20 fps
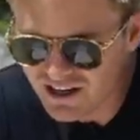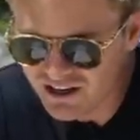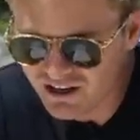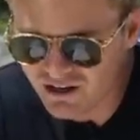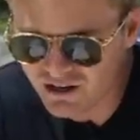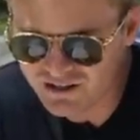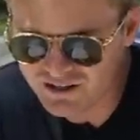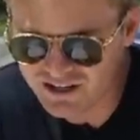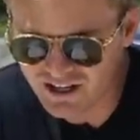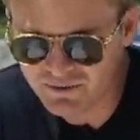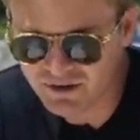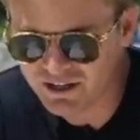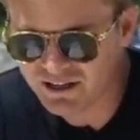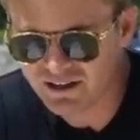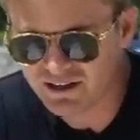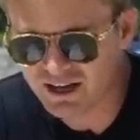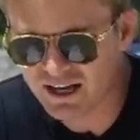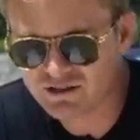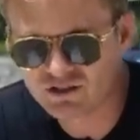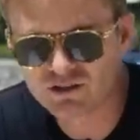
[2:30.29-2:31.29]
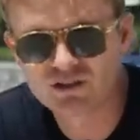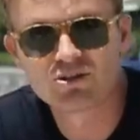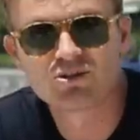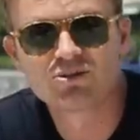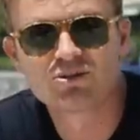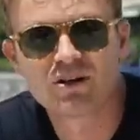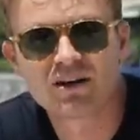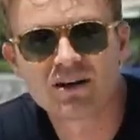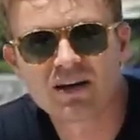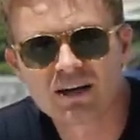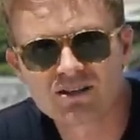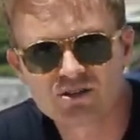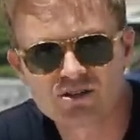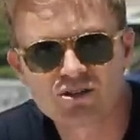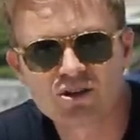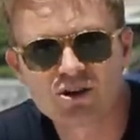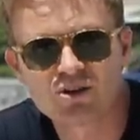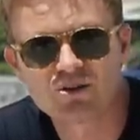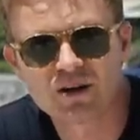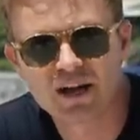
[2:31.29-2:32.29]
Because I mean, as you
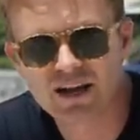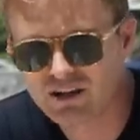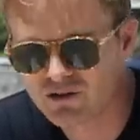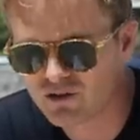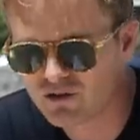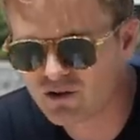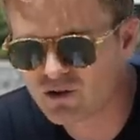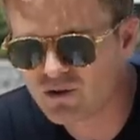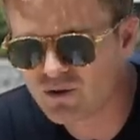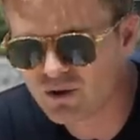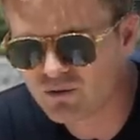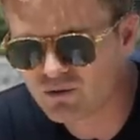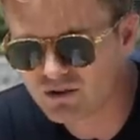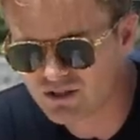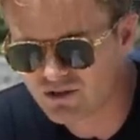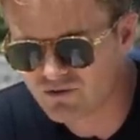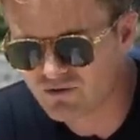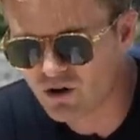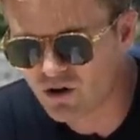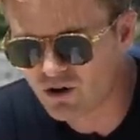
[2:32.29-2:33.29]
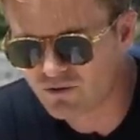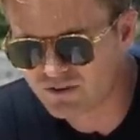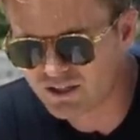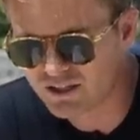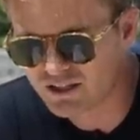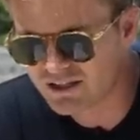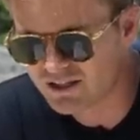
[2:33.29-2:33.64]
know, Adrian Newey was involved in